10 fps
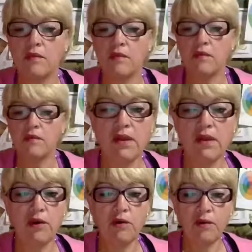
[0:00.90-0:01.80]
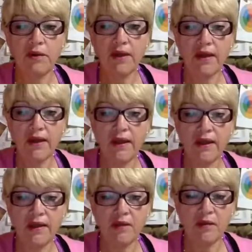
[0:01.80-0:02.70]
Well, hello
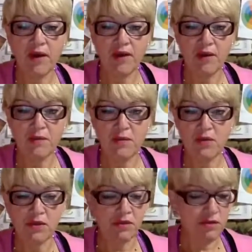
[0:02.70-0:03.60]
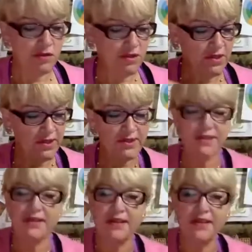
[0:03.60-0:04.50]
and welcome to Sarah
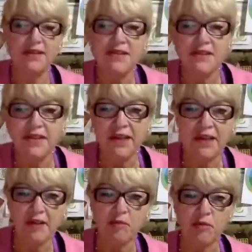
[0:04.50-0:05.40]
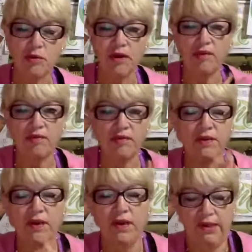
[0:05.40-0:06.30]
Says Daily Brief.
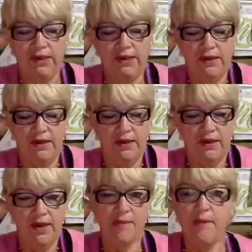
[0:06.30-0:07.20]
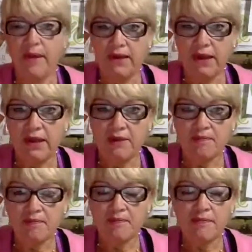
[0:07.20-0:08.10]
Happy Monday.
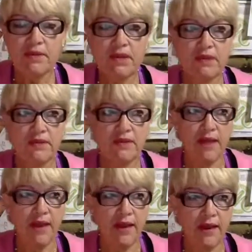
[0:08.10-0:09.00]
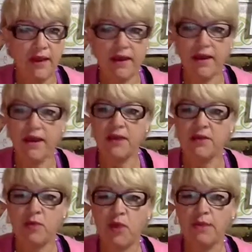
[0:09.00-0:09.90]
Today, as
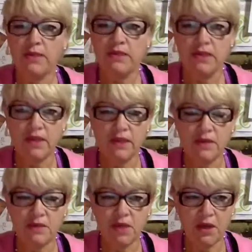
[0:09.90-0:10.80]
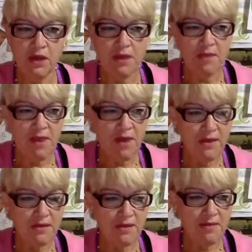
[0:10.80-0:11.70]
promised, I am talking
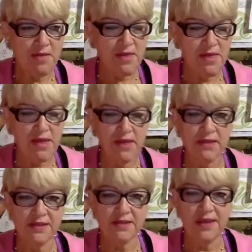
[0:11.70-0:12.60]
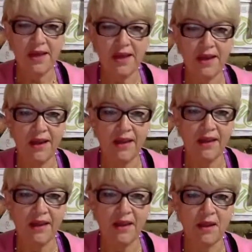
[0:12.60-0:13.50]
about some of the things that I
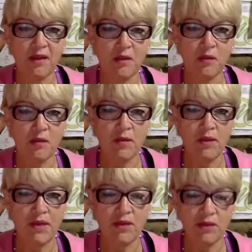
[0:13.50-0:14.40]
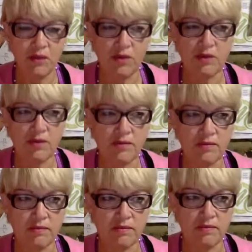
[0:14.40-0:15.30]
think we do as
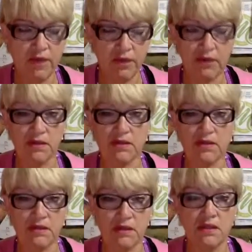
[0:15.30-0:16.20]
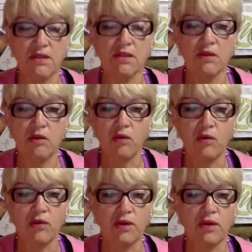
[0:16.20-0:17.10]
parents to
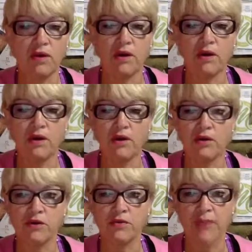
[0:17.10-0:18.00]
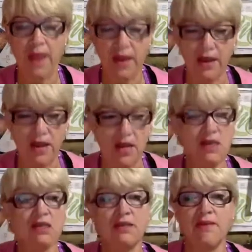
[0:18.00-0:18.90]
hold our girls back.
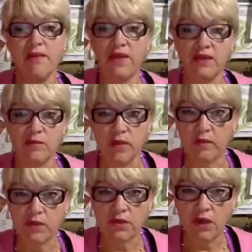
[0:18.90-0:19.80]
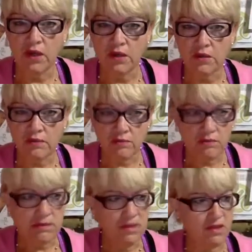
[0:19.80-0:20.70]
Some of the things we were taught,
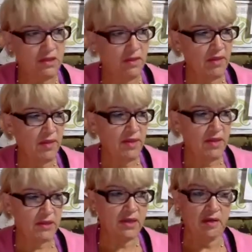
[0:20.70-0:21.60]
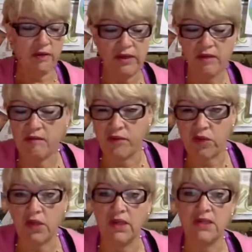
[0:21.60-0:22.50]
some of the things that we
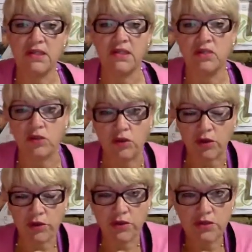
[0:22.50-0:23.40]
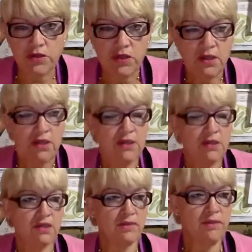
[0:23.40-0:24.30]
inadvertently teach our daughters,
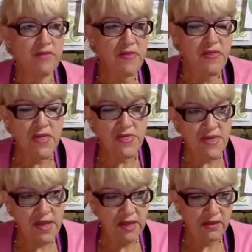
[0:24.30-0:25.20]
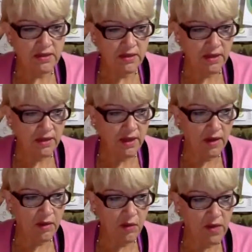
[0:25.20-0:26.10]
some of the things
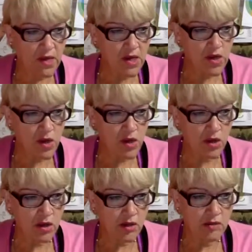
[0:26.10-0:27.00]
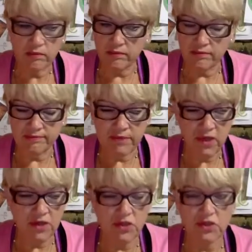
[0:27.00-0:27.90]
that we are
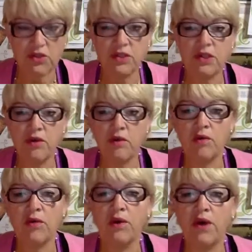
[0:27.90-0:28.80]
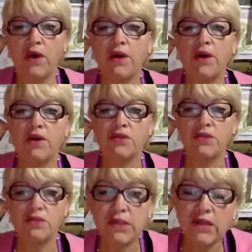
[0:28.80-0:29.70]
consciously or not
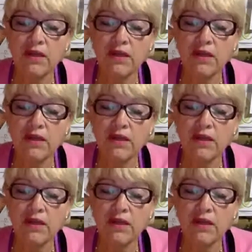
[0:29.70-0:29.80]
consciously